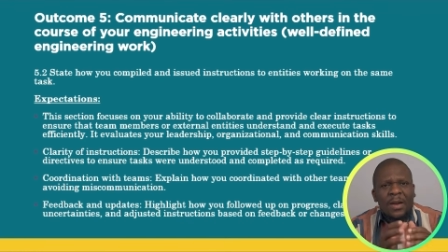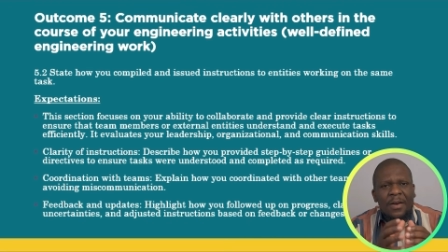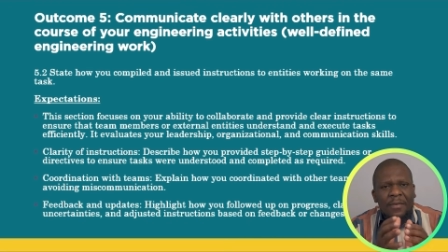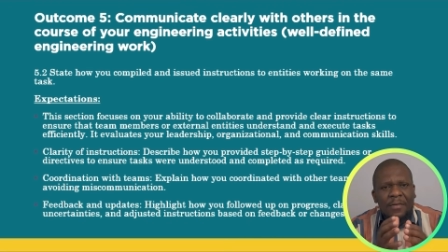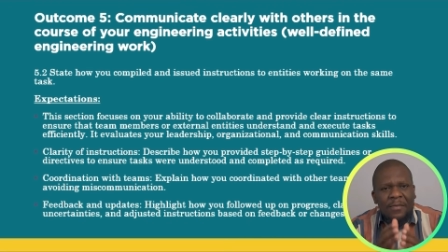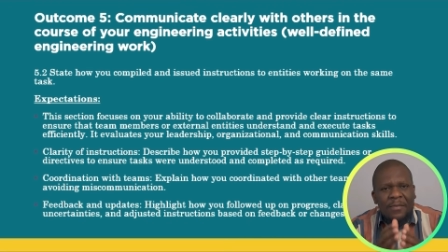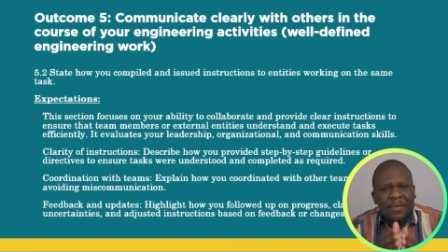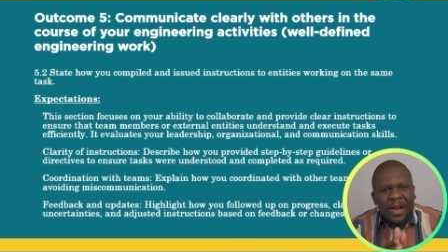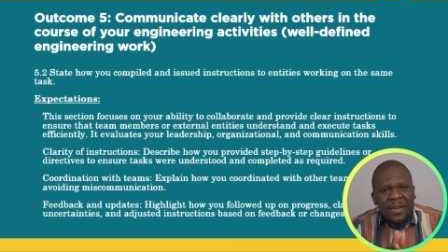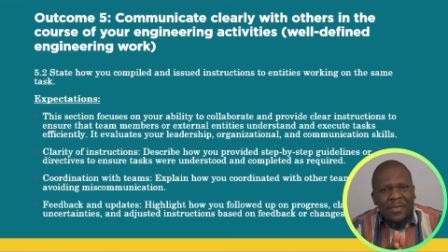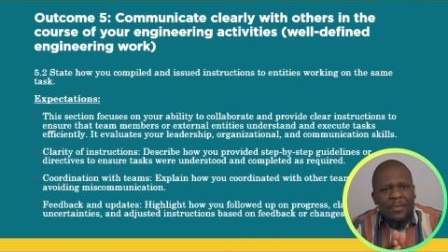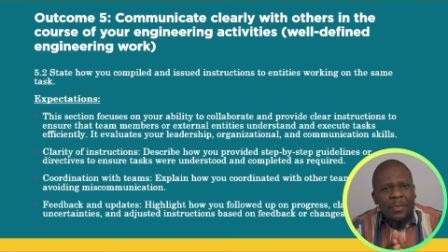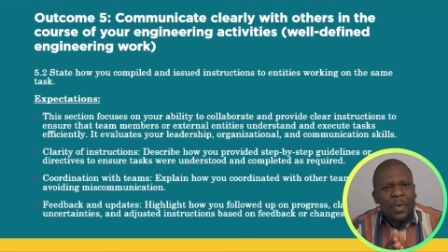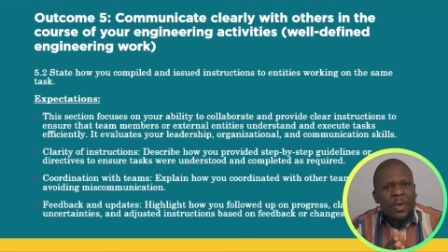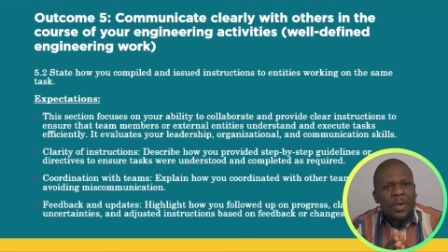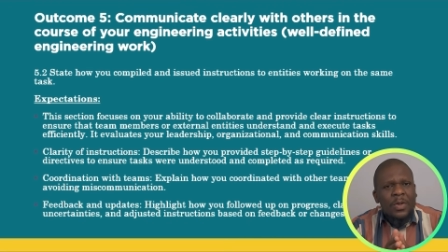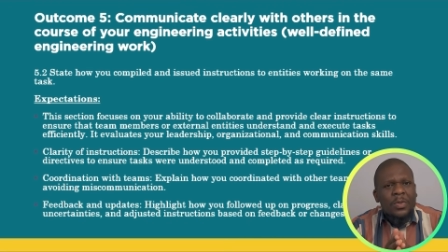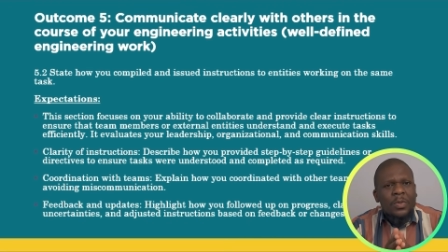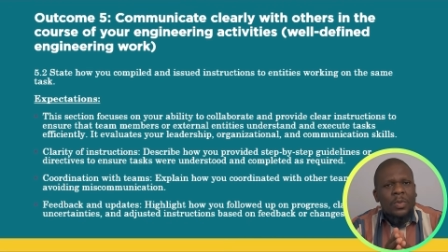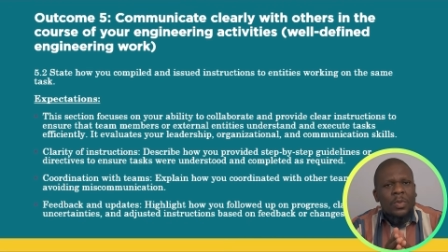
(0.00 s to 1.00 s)

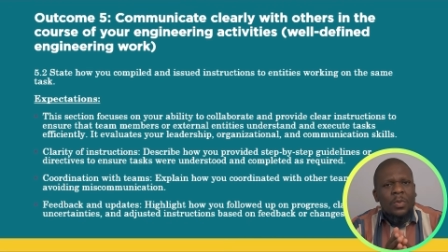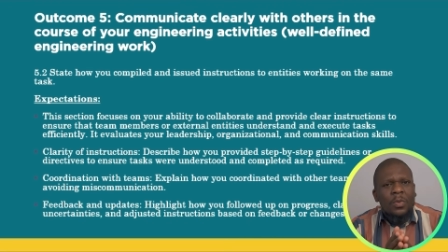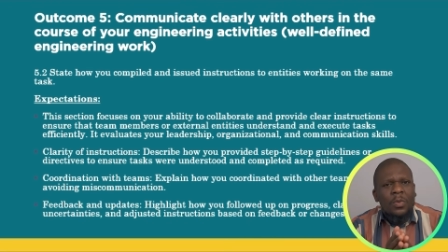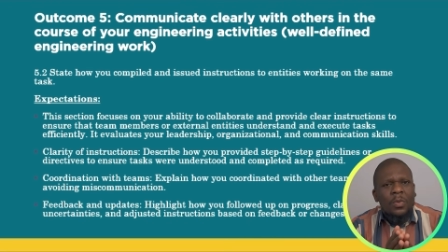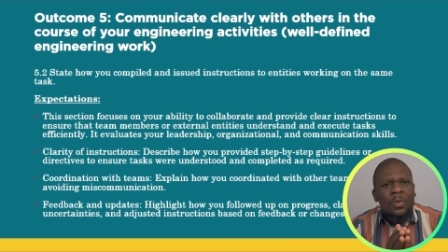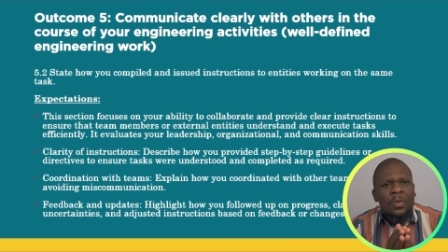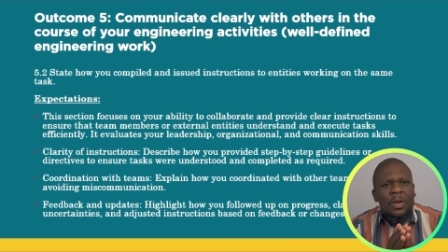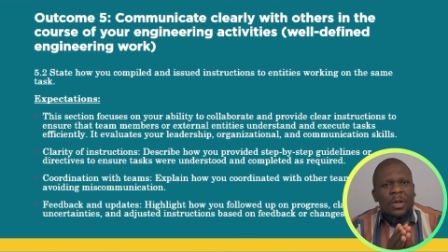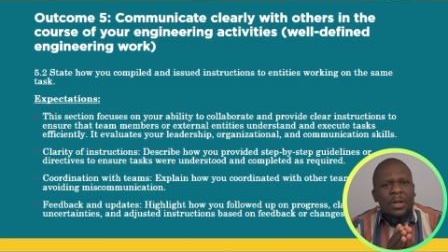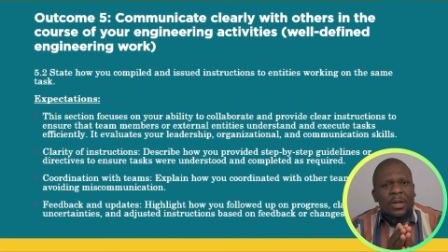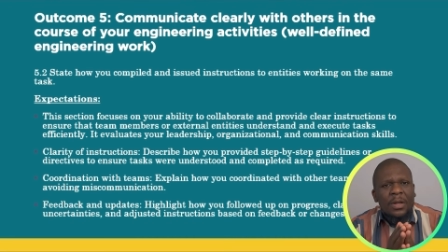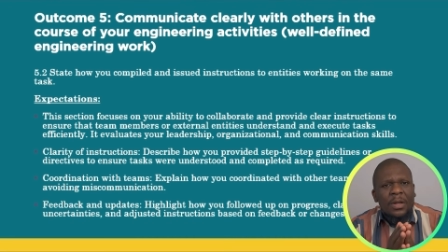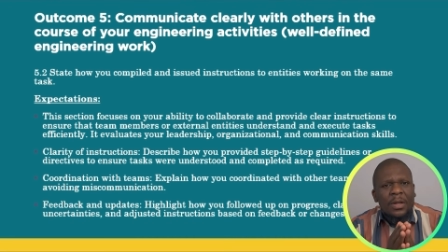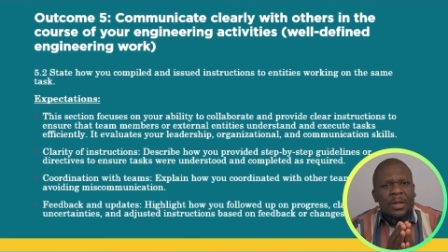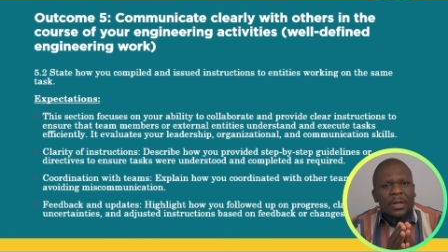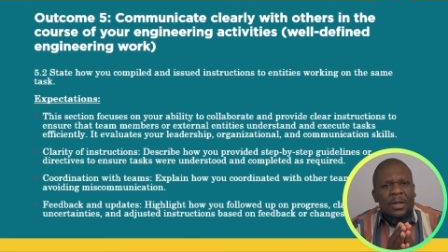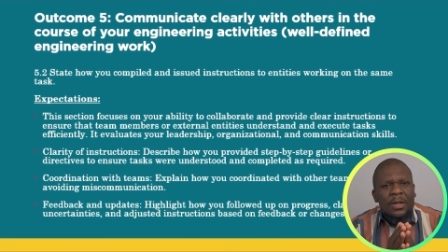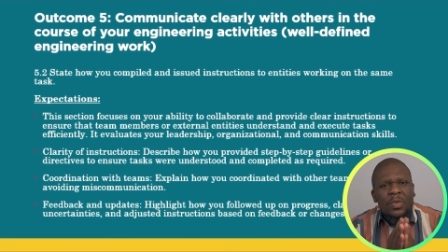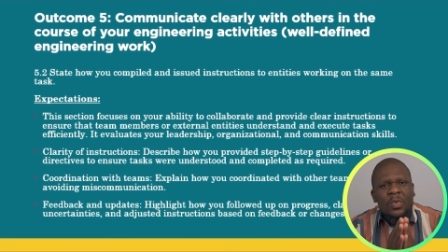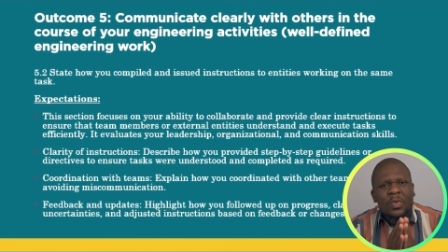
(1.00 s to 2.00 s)
5.2
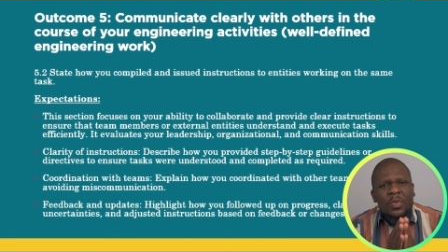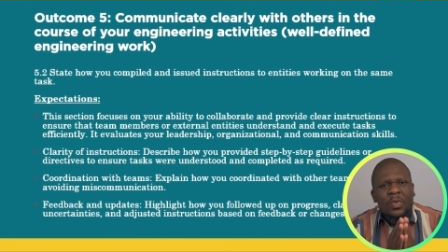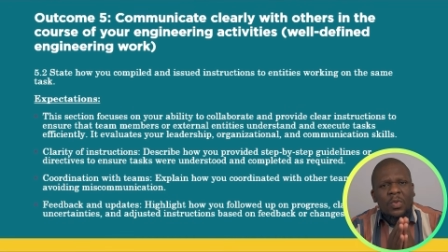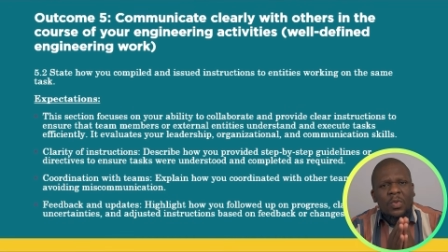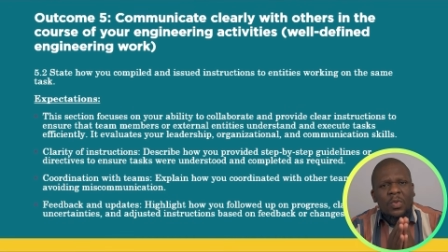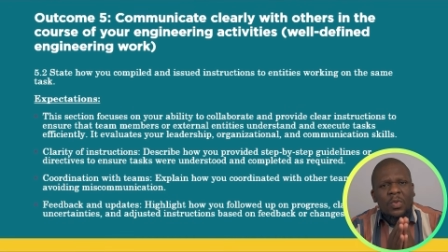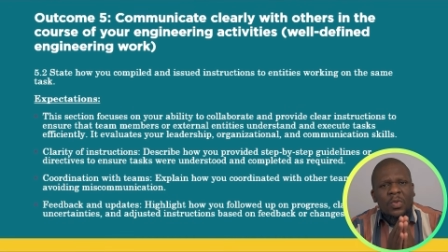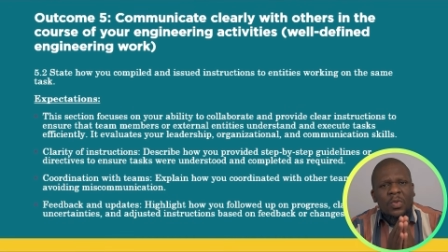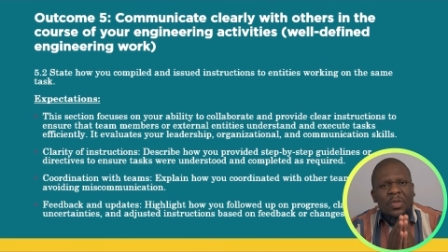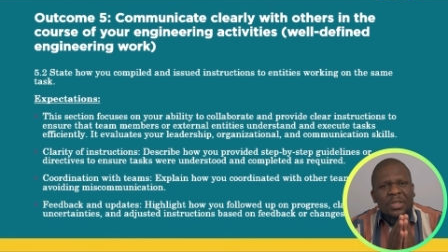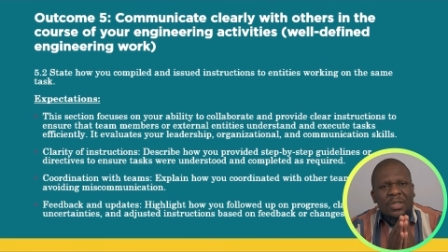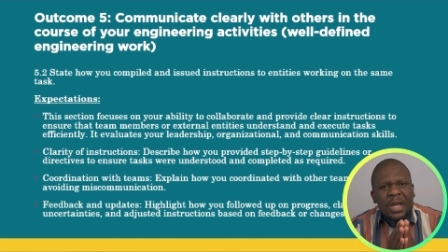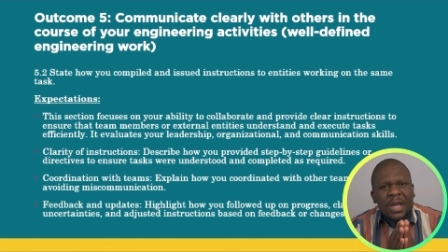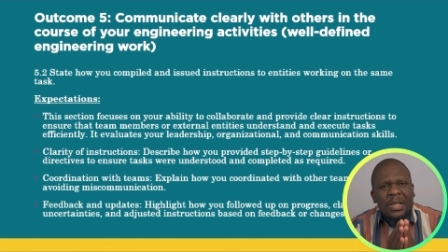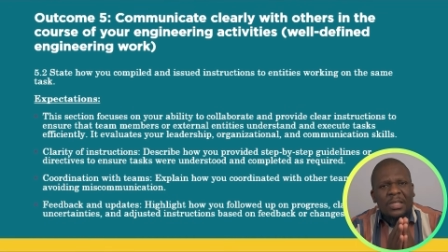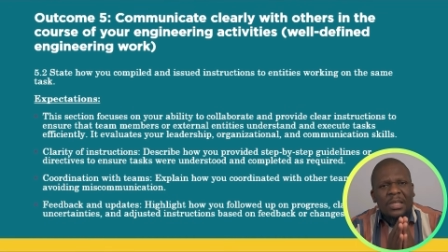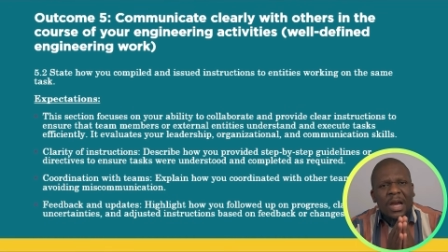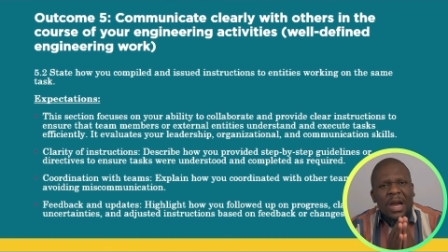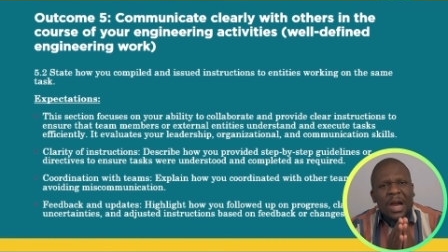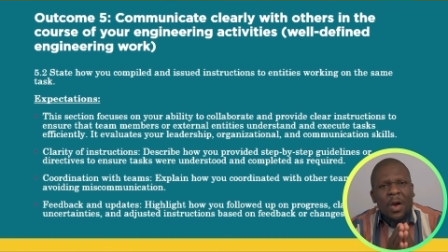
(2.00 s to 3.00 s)
wants you to
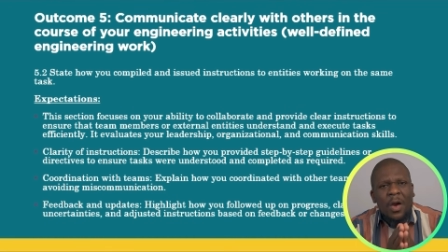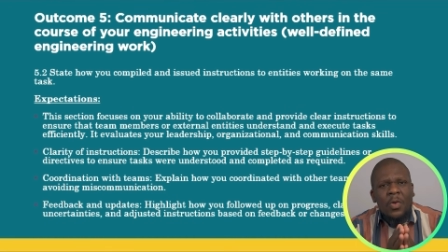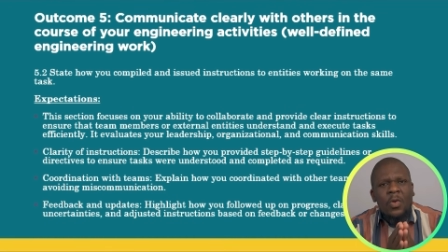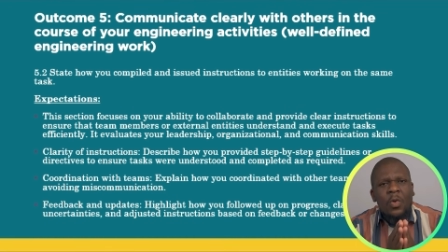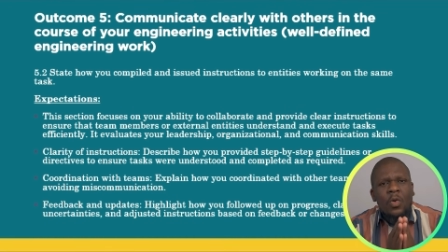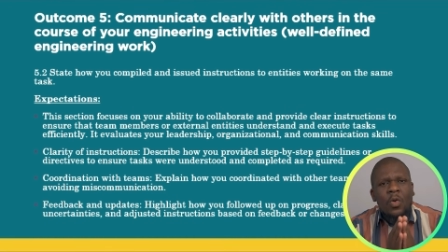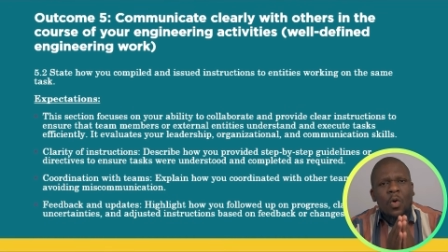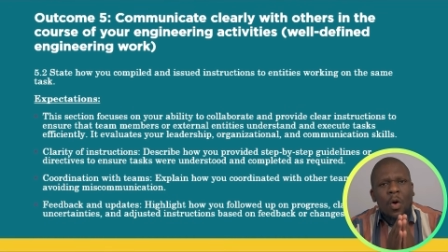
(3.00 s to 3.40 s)
state how you